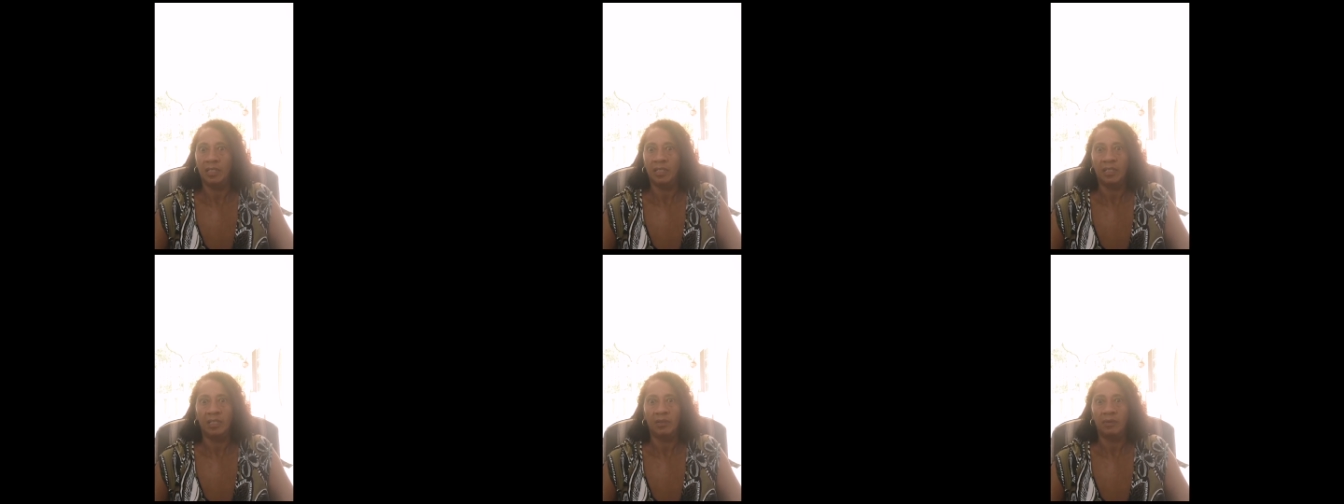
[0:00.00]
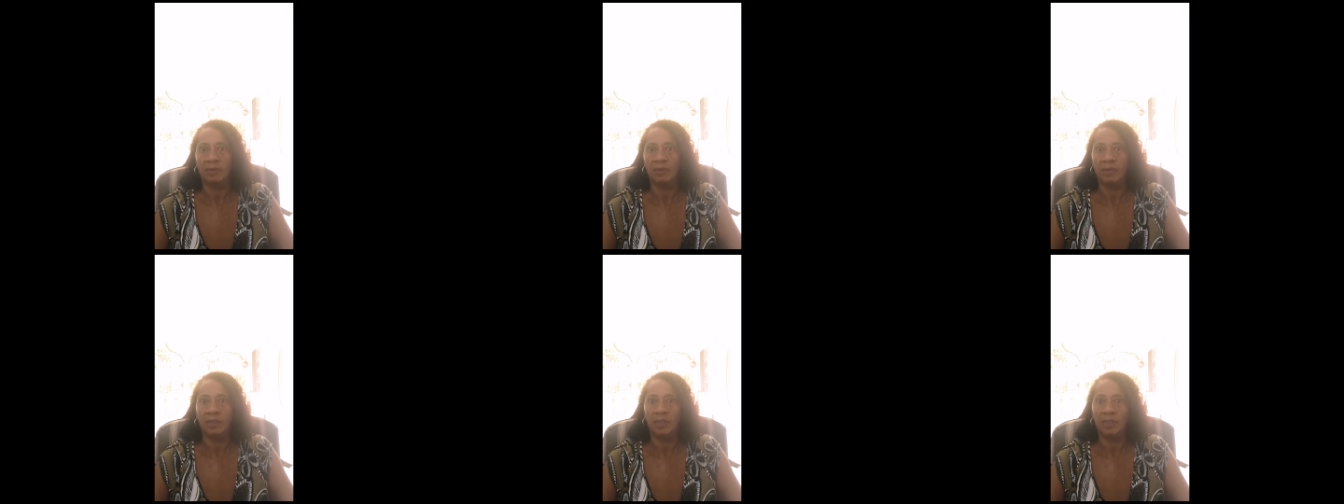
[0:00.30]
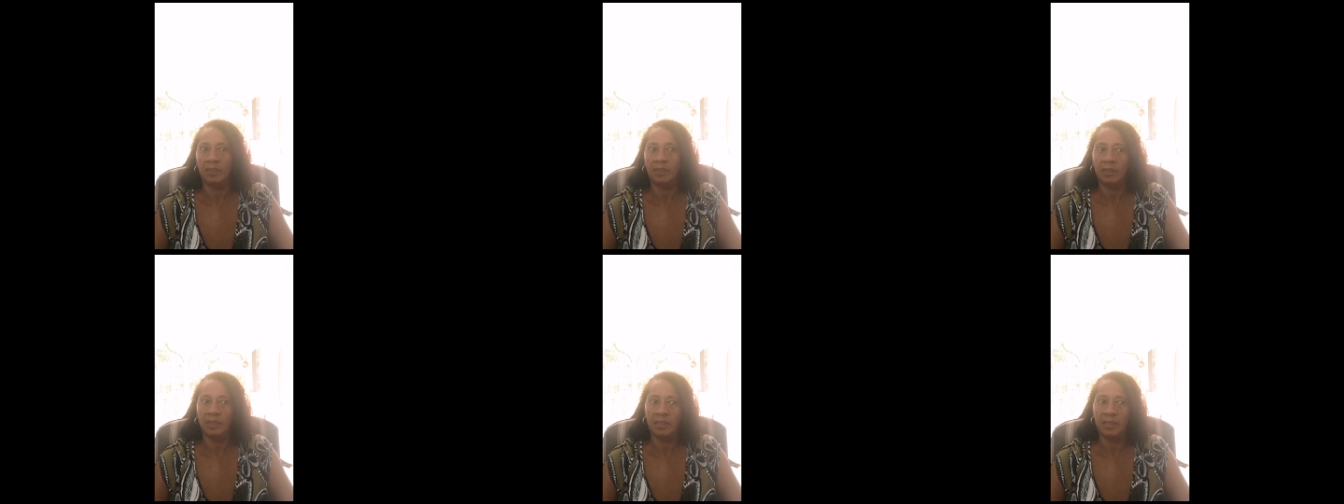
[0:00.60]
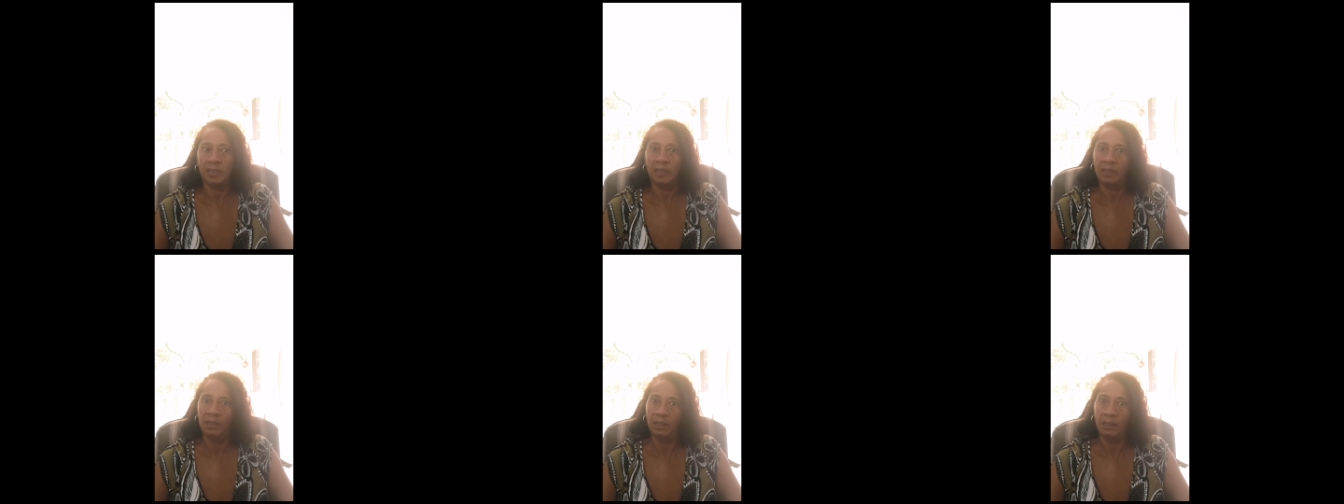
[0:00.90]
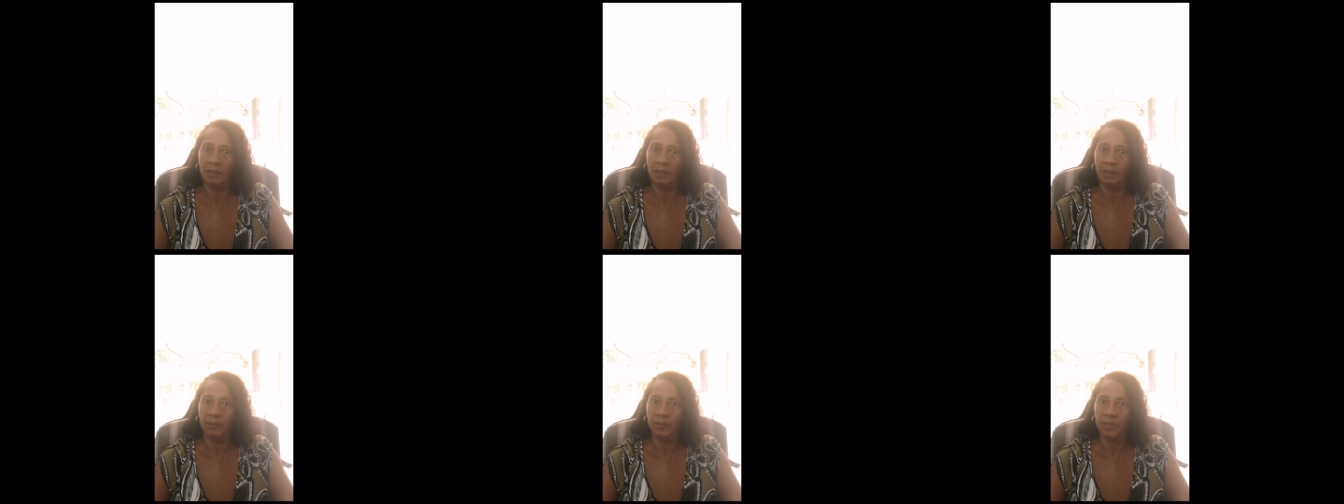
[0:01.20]
you know, as
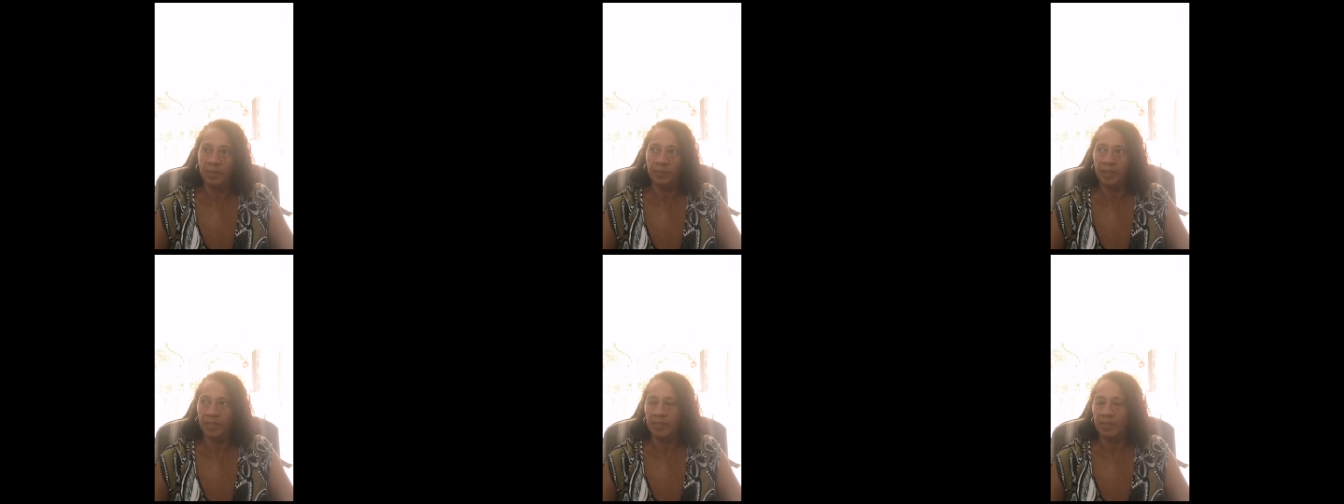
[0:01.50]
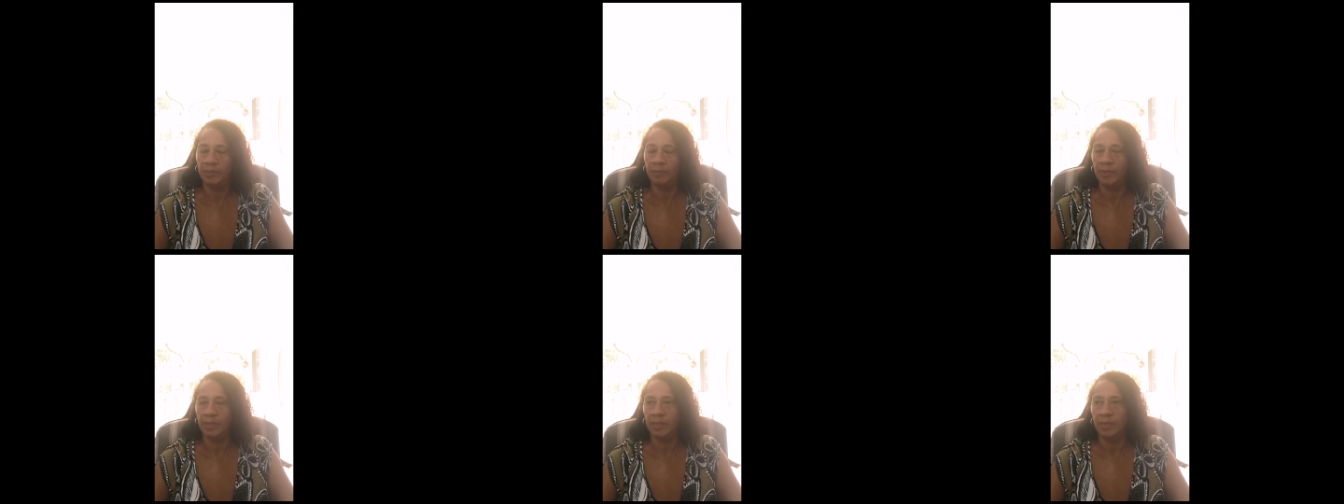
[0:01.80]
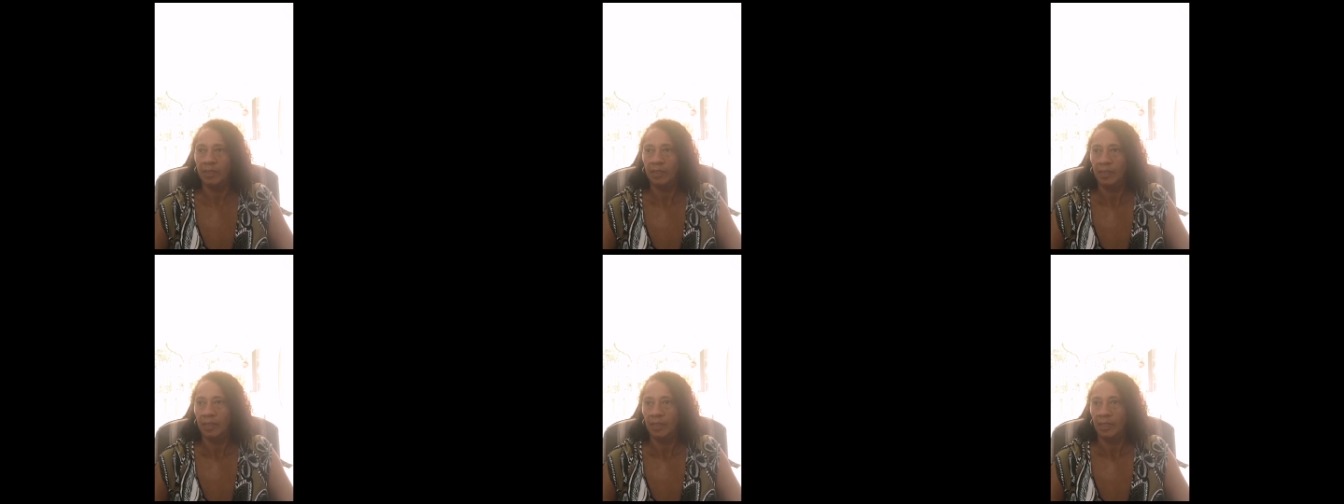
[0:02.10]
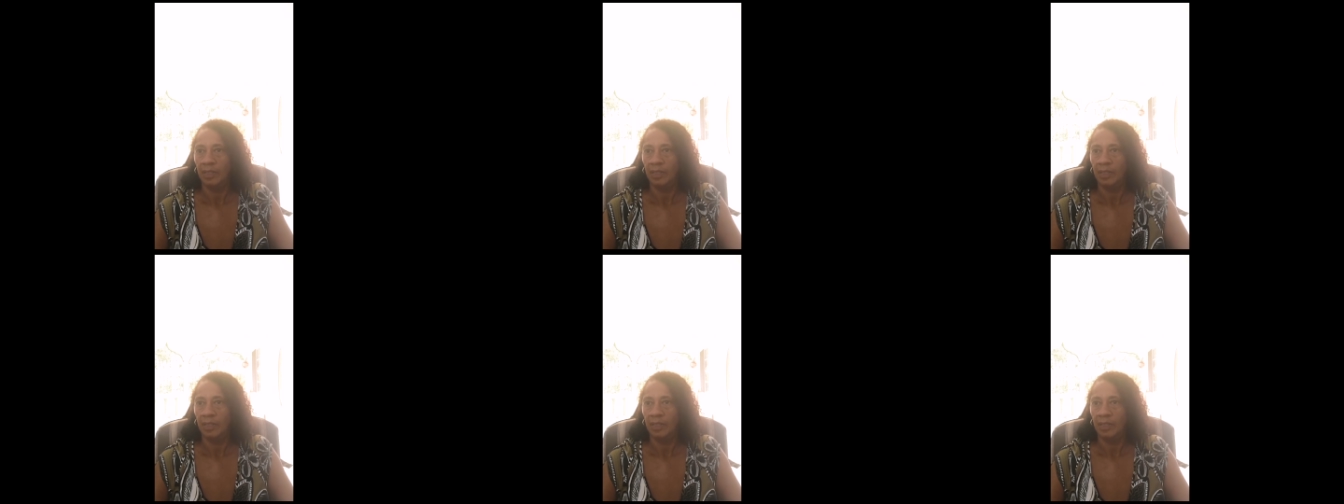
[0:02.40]
calm as possible.